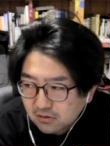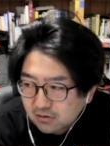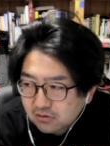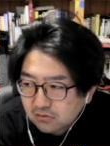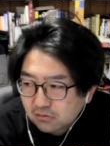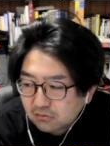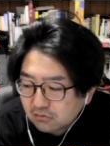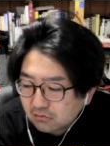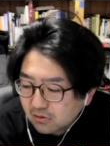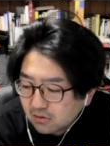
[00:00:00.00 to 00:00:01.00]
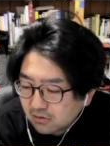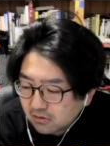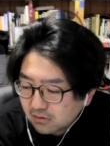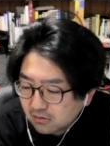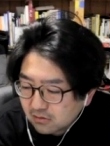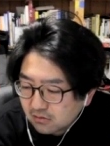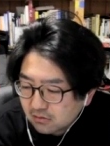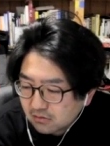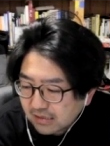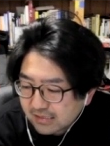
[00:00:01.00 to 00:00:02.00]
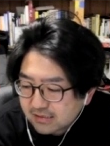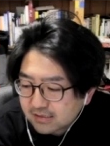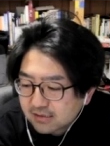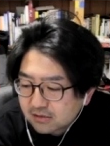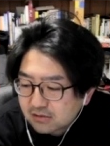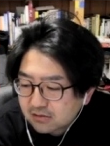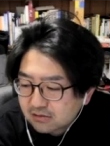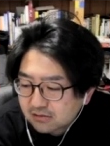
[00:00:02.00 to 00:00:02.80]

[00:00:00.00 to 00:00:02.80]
So I think that's